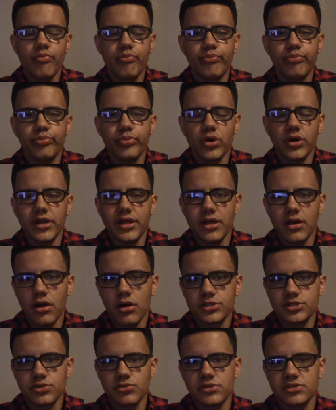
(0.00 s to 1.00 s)
but it
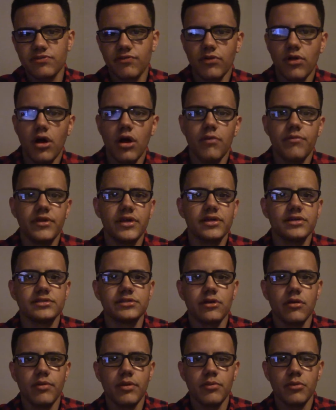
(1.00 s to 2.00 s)
also is flawed because
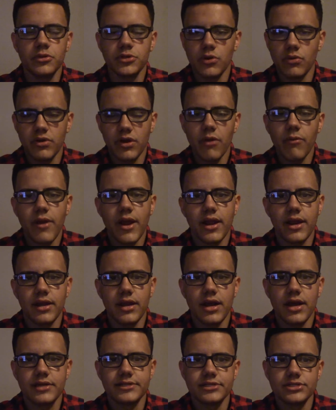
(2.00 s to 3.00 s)
there are people who don't get
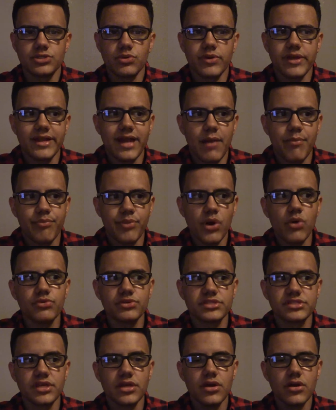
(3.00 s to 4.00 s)
recognized and so cannot
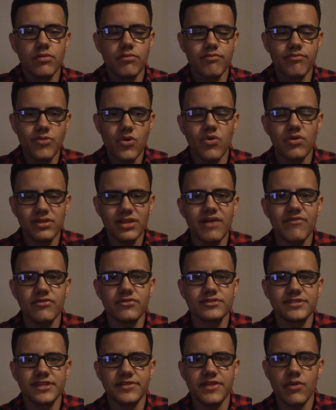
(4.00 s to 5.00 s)
post more
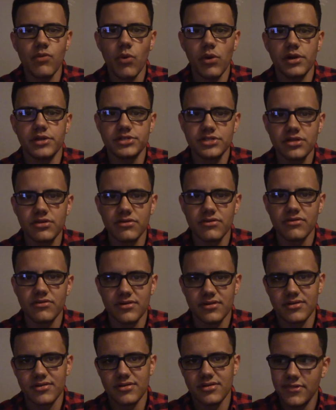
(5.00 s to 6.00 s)
levels that they want to do.
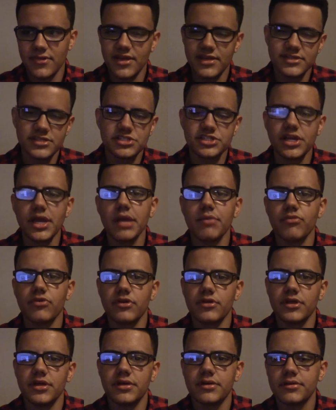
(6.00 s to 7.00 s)
It's a shame,
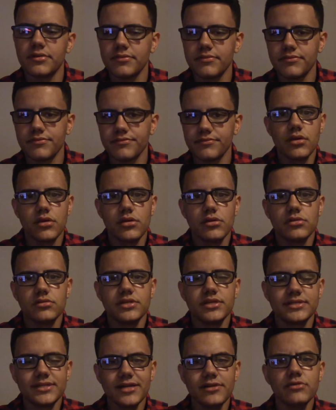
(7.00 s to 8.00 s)
really.
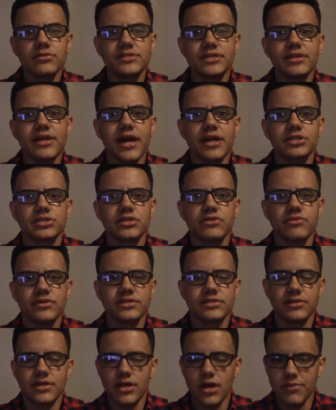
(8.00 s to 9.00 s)
Nintendo did actually
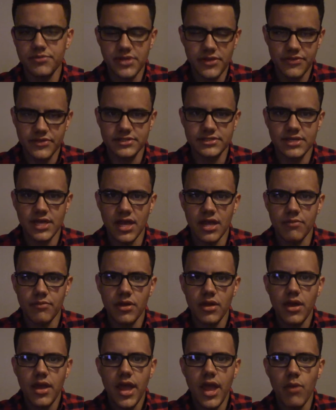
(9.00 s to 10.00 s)
recently update this game,
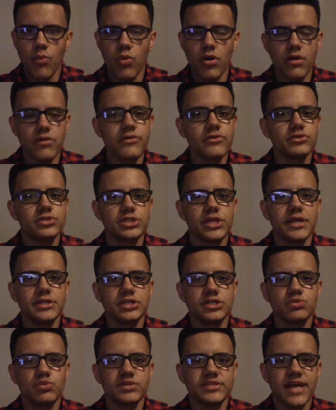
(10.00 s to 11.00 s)
and one of those
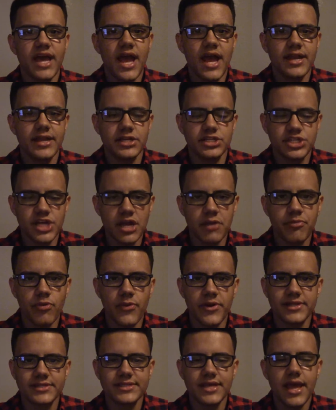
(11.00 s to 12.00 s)
changes was adding checkpoints,